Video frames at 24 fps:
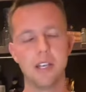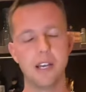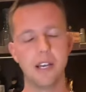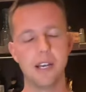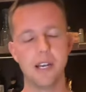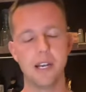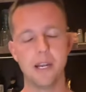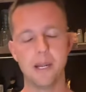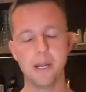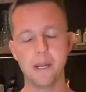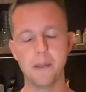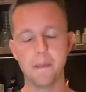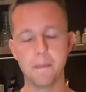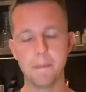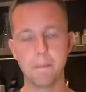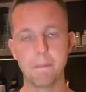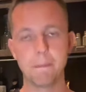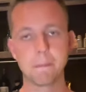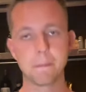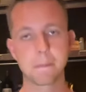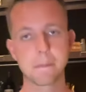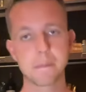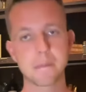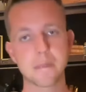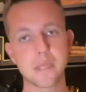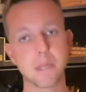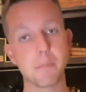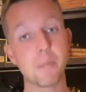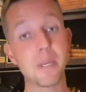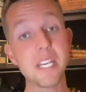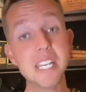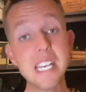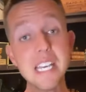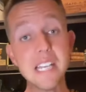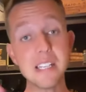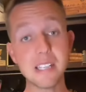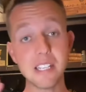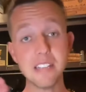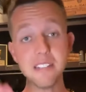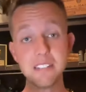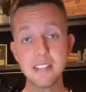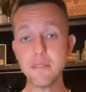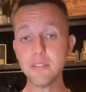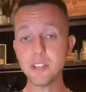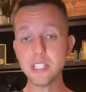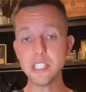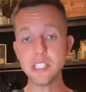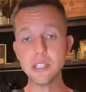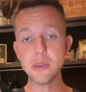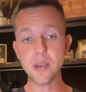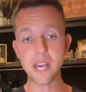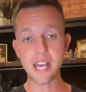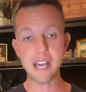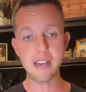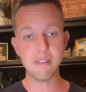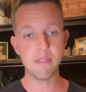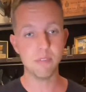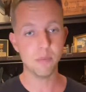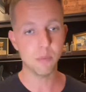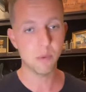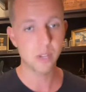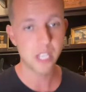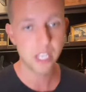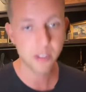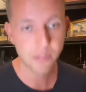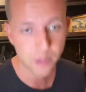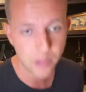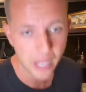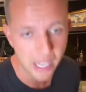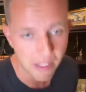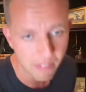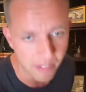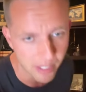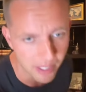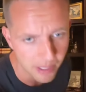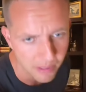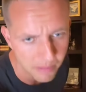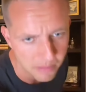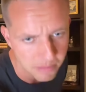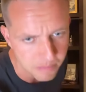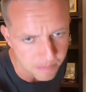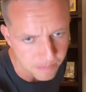But again, list everything you have if you have it.